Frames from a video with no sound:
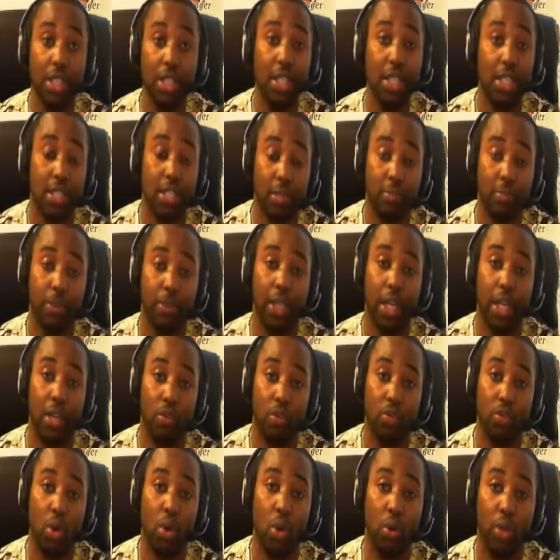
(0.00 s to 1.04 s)
need to play a
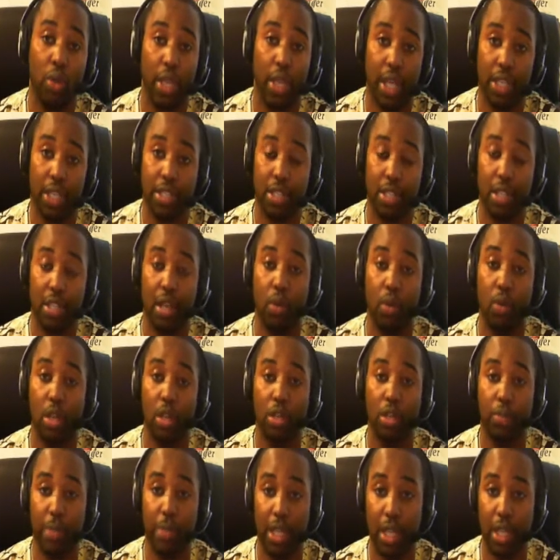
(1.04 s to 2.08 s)
role into their
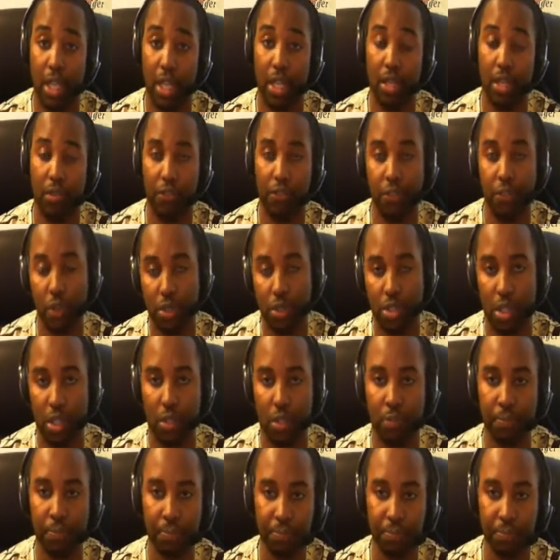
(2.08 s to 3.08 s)
well-being in the future.